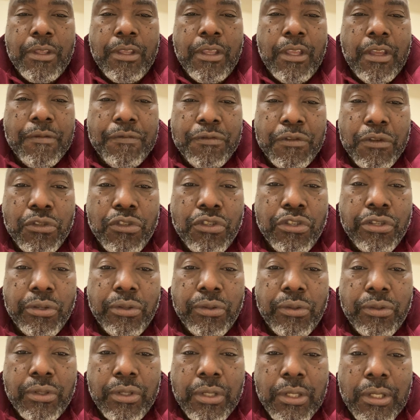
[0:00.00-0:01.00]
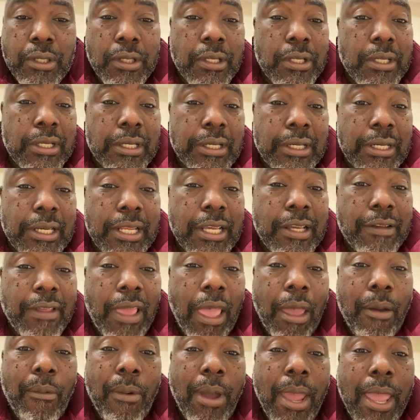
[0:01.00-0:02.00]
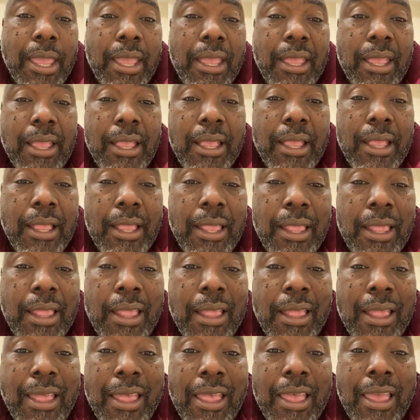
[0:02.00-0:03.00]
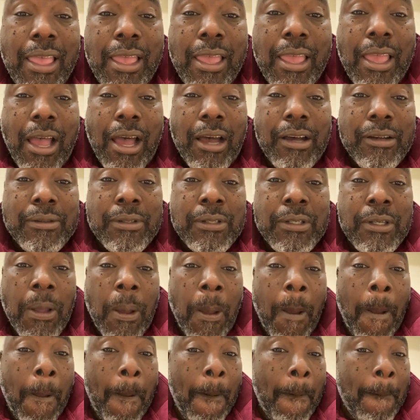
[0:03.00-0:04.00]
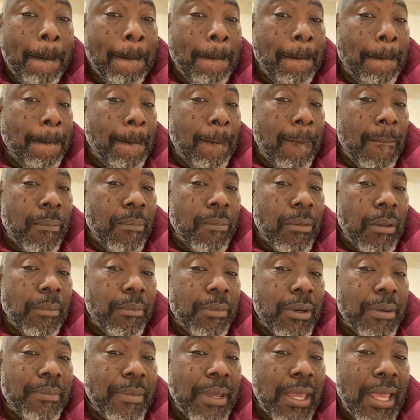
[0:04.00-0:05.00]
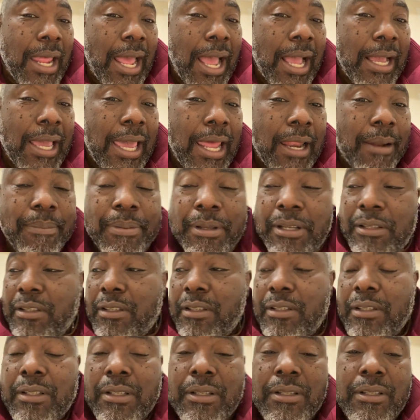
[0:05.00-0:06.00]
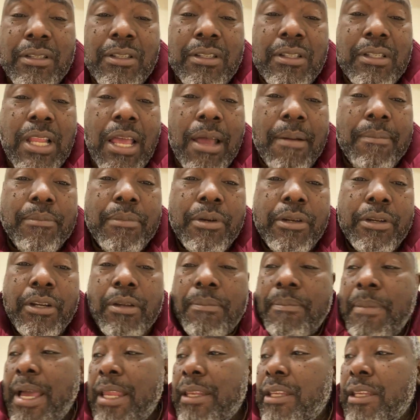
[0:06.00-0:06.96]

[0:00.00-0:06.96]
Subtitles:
if you choose to live that way also. But man, I got a piece of snot booger in my